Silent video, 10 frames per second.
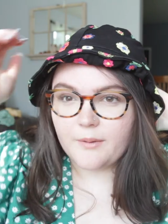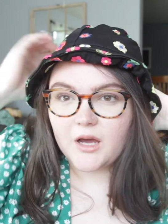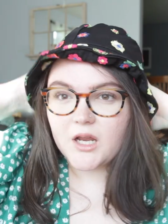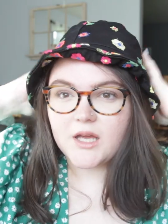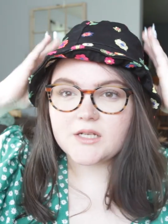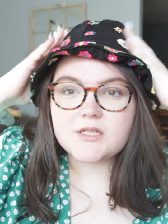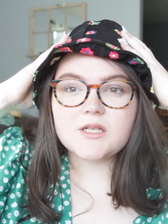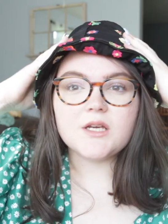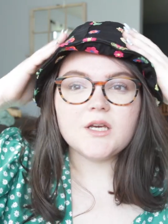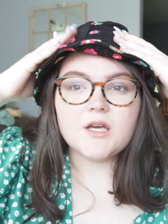about
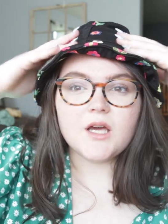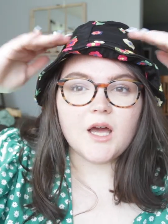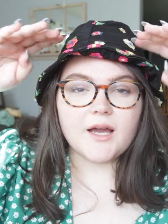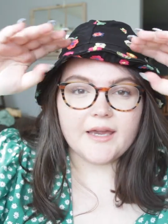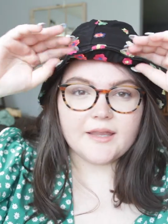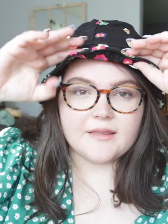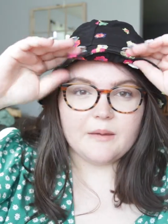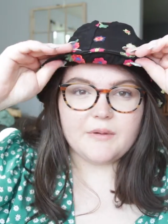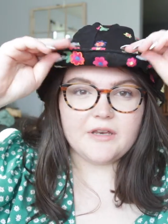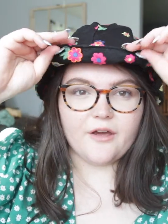it. Again,
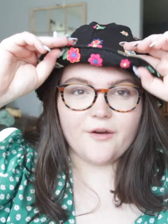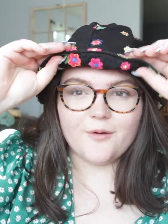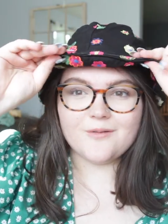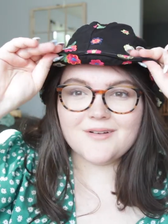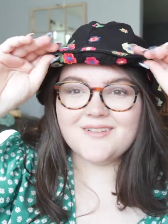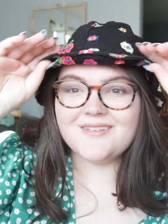let me know.